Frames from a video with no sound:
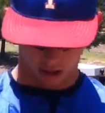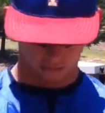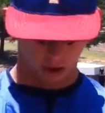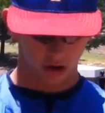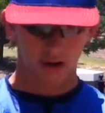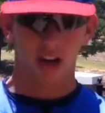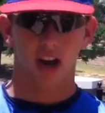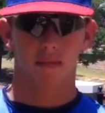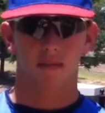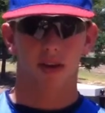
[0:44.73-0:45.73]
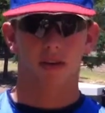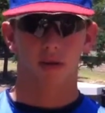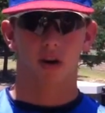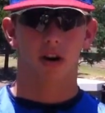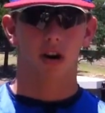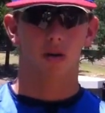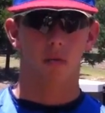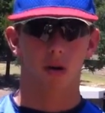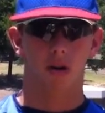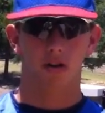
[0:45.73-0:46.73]
The first step in throwing a
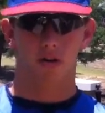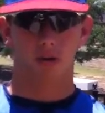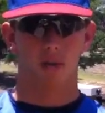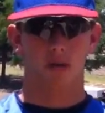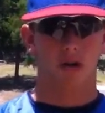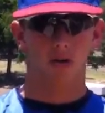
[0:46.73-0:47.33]
curveball is the proper